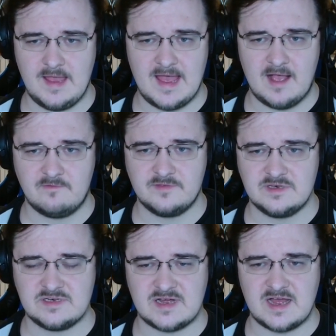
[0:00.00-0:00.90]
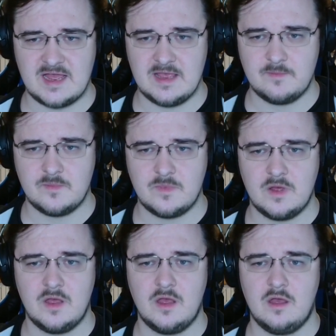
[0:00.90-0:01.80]
have the time
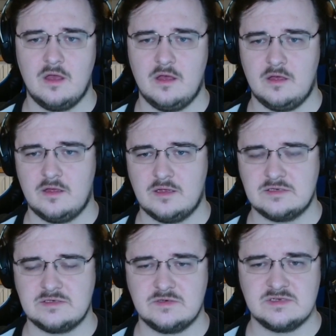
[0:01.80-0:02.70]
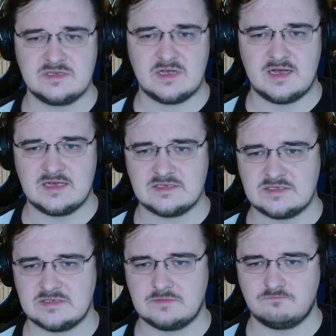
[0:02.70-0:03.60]
to discuss